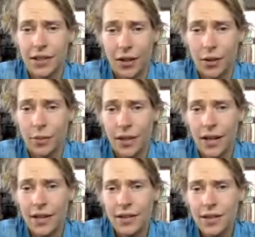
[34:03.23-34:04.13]
on the
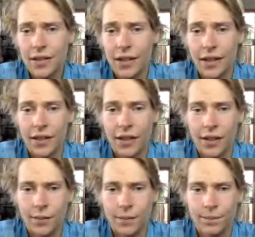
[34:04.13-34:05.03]
Big Island. And
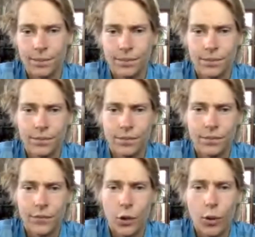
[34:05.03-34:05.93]

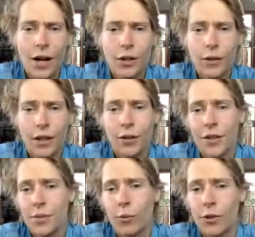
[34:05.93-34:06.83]
Oahu, I
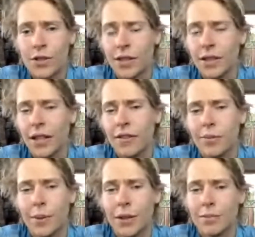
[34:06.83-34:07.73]
know there's more city
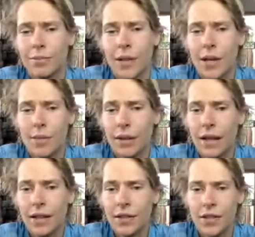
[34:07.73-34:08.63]
life, but
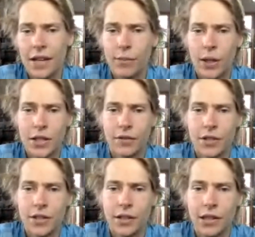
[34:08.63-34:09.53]
Big Island doesn't have much
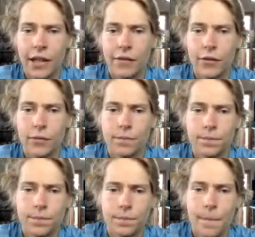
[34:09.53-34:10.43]
of a city life.
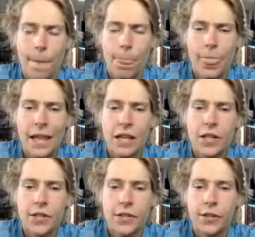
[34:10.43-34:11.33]

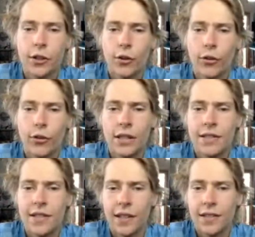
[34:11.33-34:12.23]

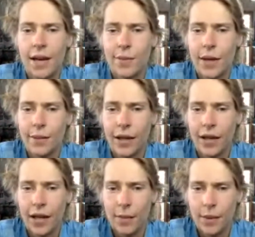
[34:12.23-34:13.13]
036
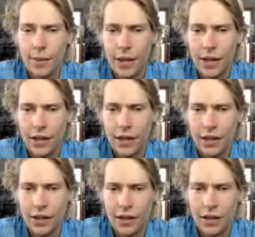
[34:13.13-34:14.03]
MMA